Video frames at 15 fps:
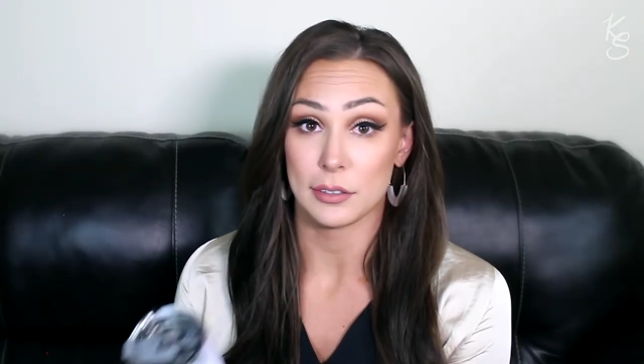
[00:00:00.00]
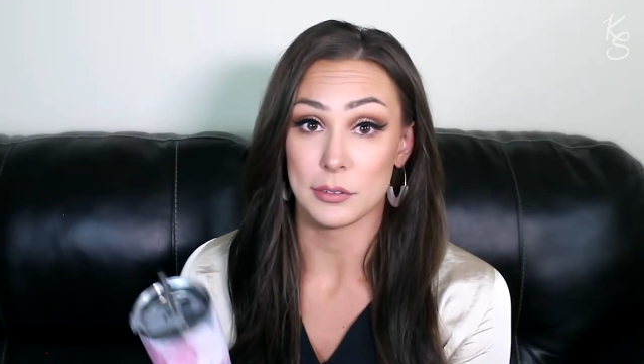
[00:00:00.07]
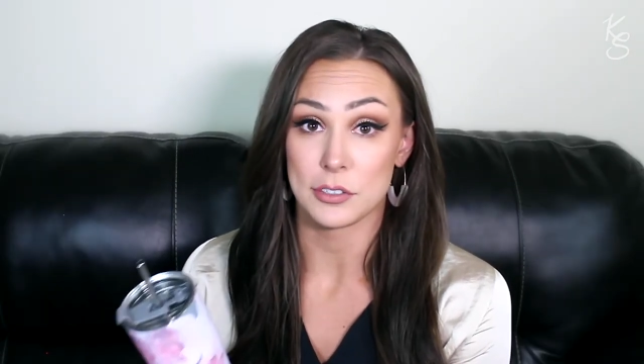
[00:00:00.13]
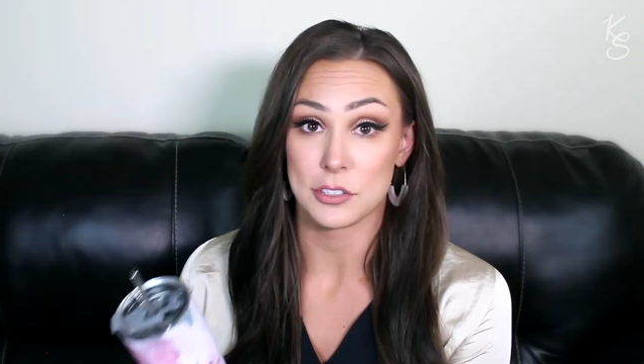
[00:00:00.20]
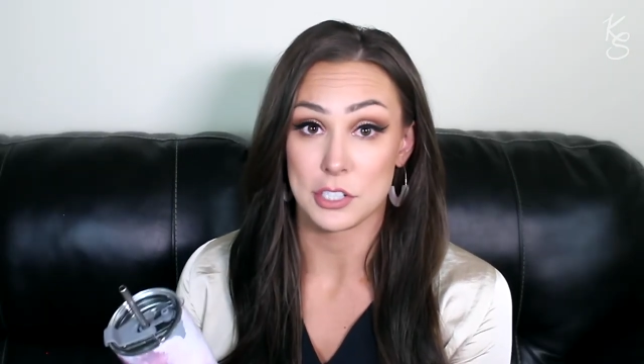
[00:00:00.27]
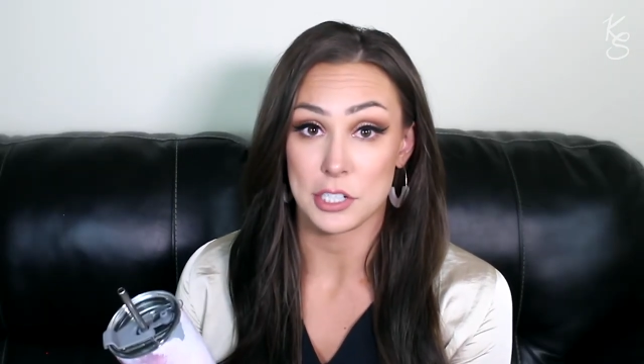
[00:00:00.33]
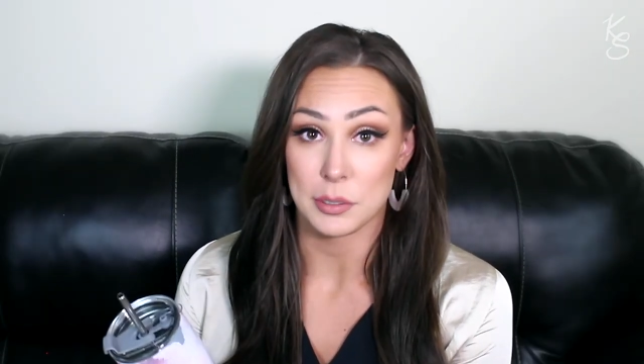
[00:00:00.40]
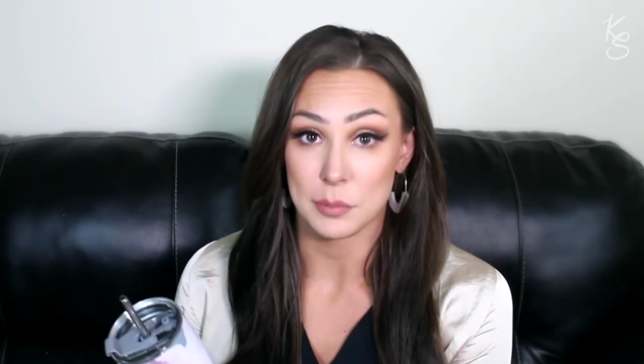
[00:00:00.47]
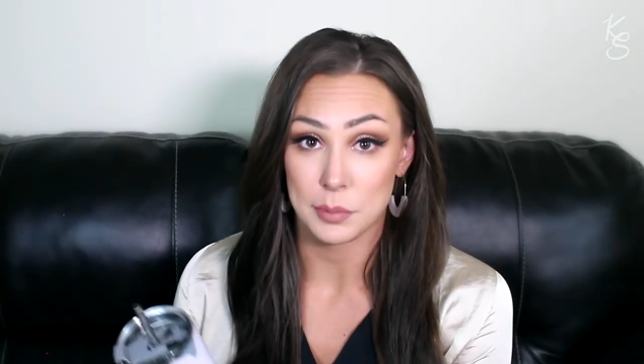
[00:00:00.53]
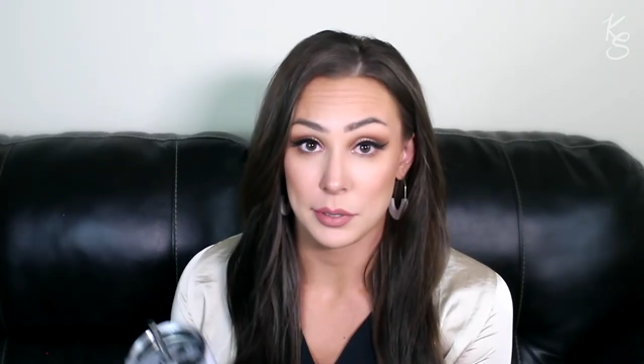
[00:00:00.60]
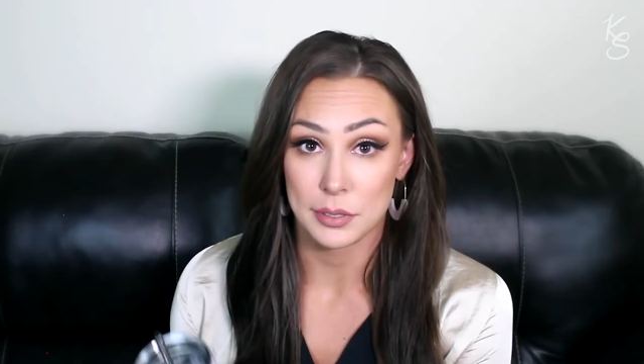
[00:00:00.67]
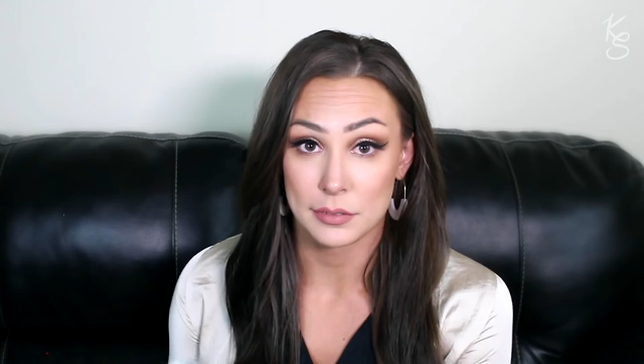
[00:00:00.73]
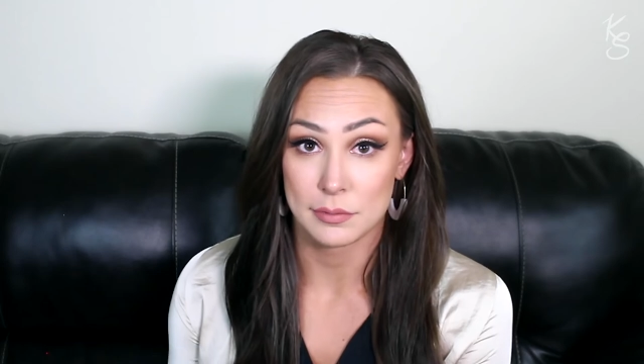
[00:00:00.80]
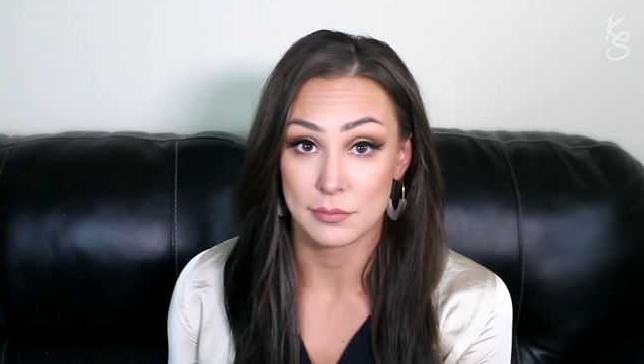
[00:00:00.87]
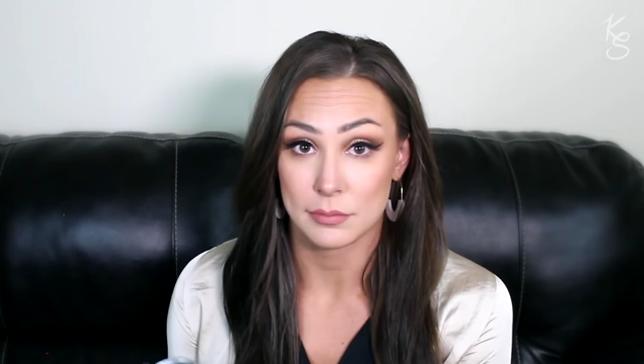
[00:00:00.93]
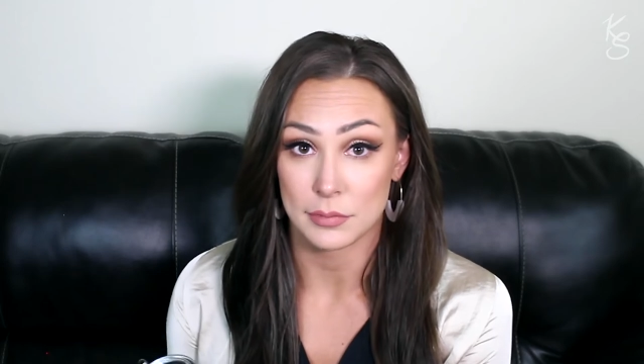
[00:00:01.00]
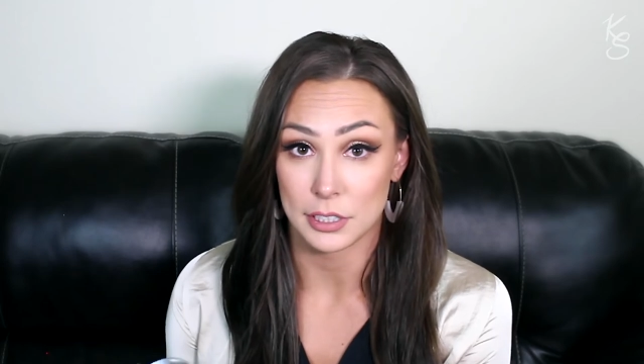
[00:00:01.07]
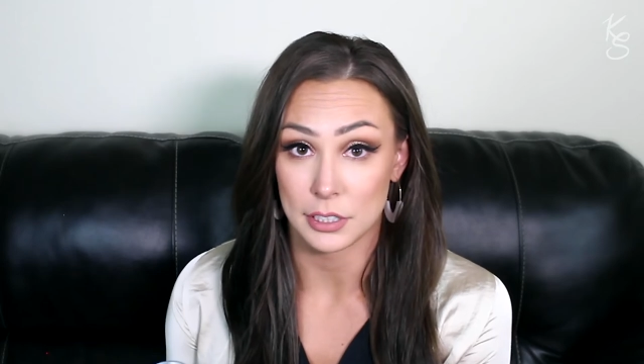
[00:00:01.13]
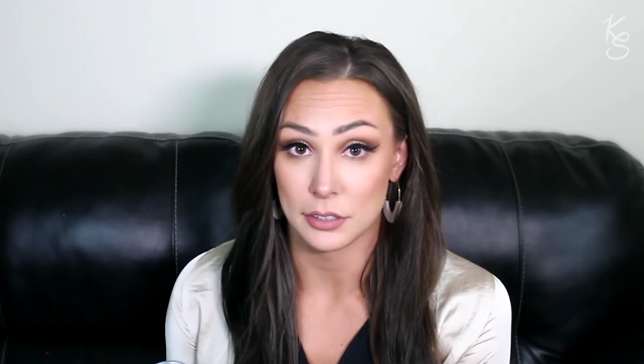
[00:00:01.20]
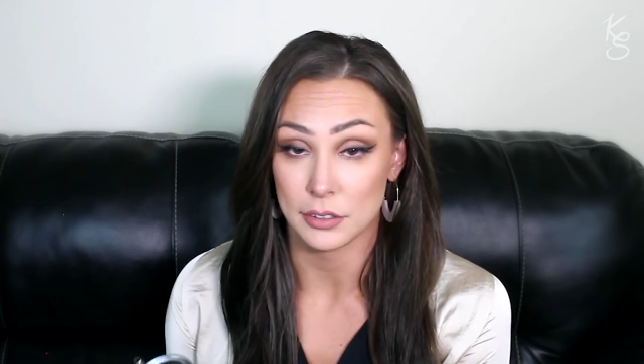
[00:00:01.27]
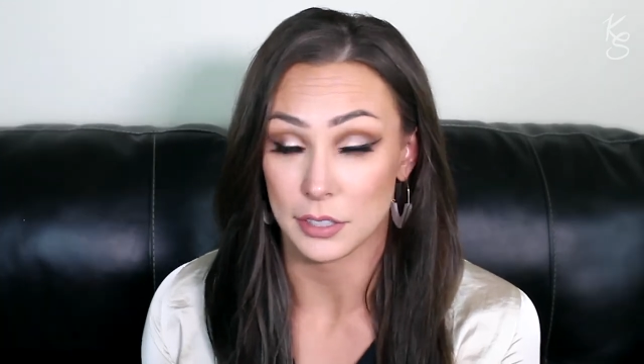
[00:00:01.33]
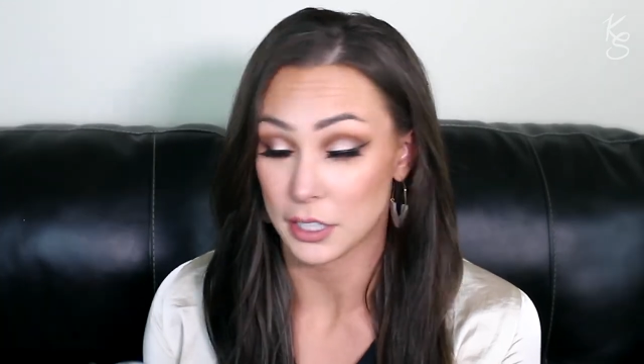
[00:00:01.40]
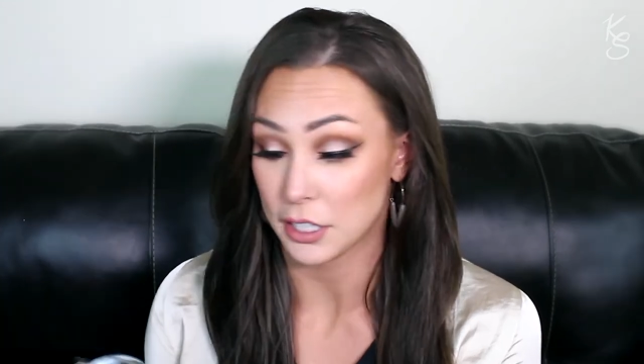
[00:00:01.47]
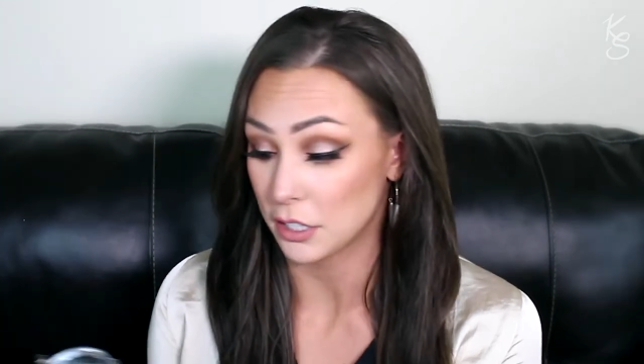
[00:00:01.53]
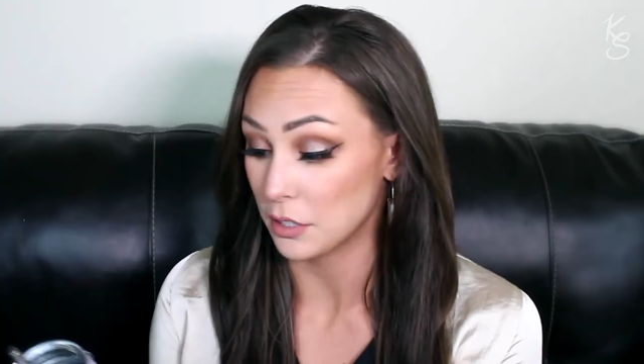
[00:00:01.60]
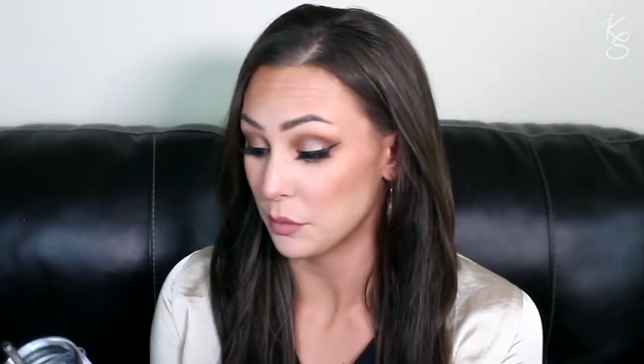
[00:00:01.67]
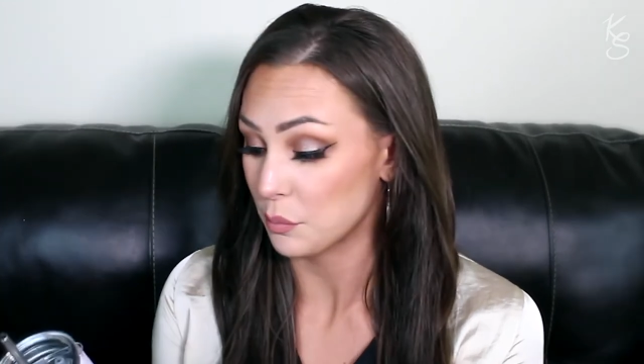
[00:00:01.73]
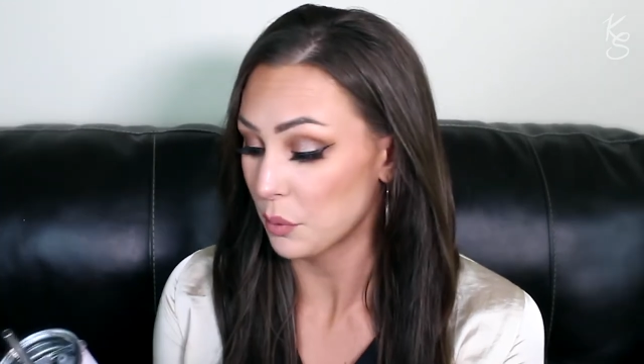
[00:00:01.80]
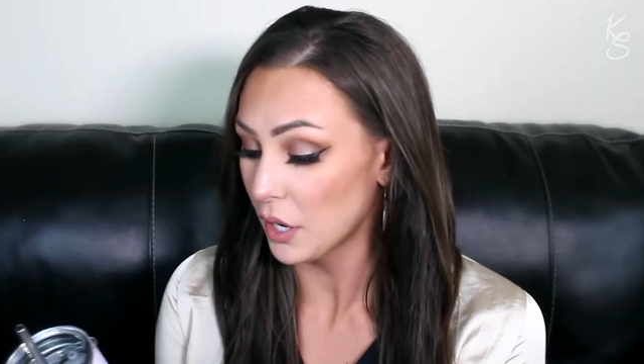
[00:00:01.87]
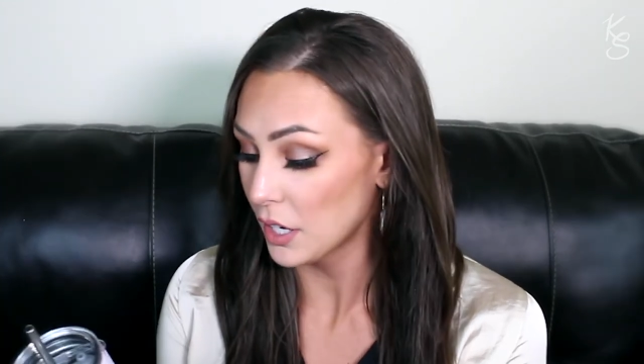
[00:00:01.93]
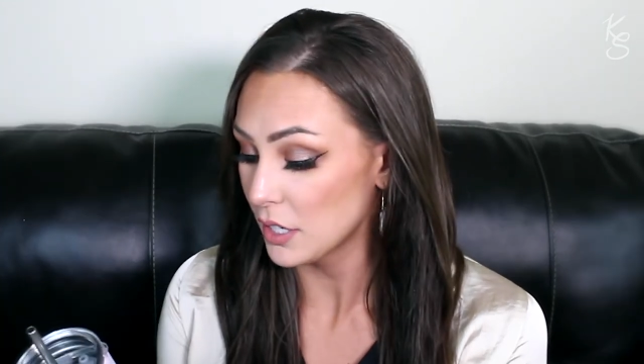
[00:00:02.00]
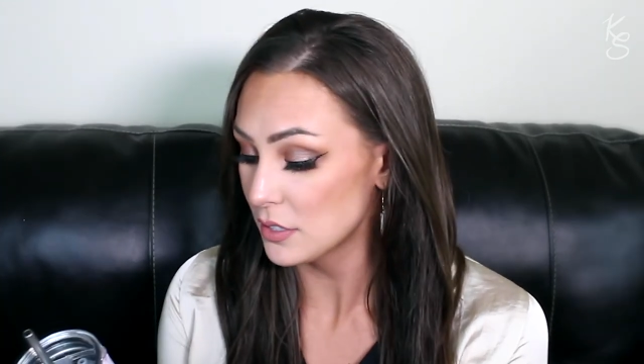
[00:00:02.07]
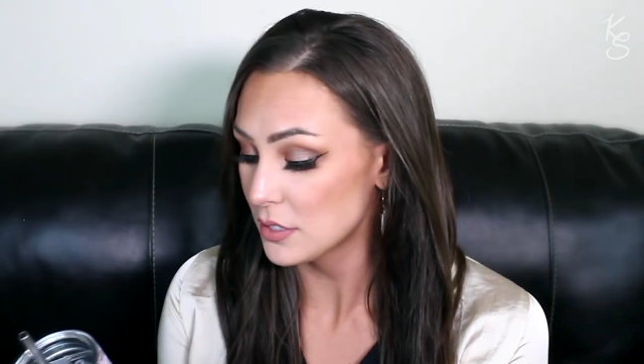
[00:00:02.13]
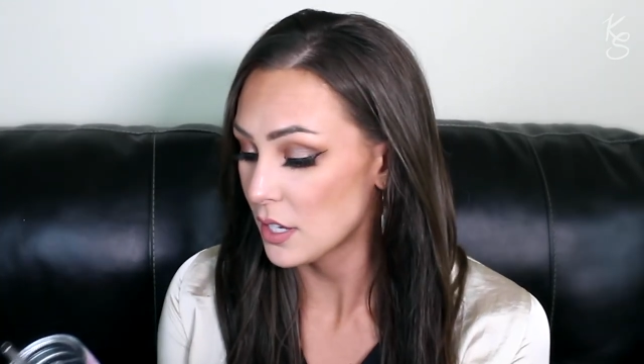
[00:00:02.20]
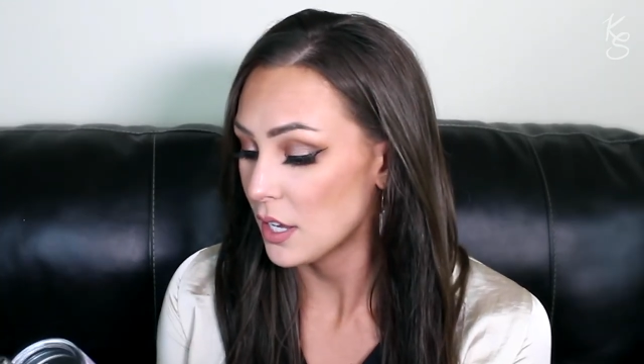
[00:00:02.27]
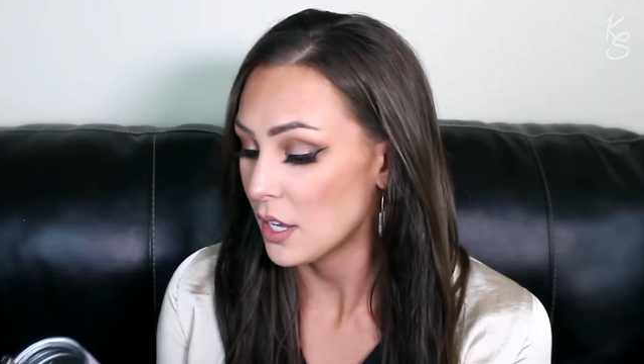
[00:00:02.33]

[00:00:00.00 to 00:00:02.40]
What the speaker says: It was cheap, you know, like a good price.